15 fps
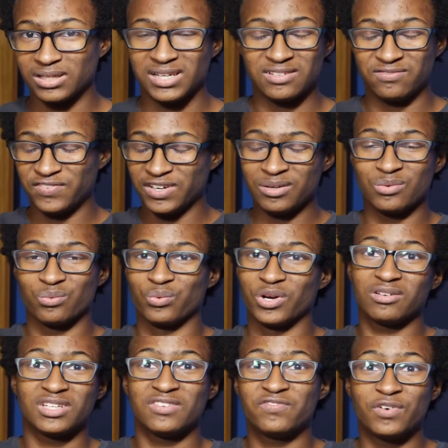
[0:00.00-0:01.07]
and very
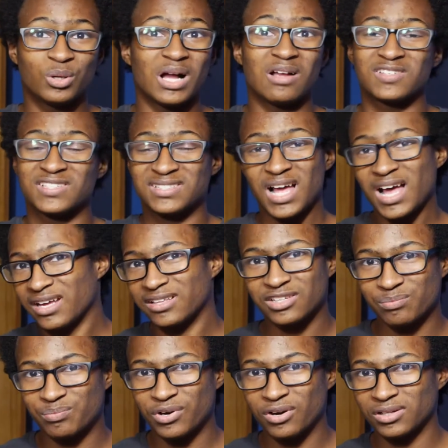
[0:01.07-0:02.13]
rarely vote outside of their
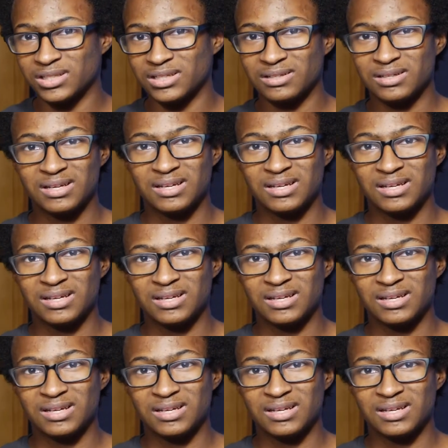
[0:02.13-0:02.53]
party.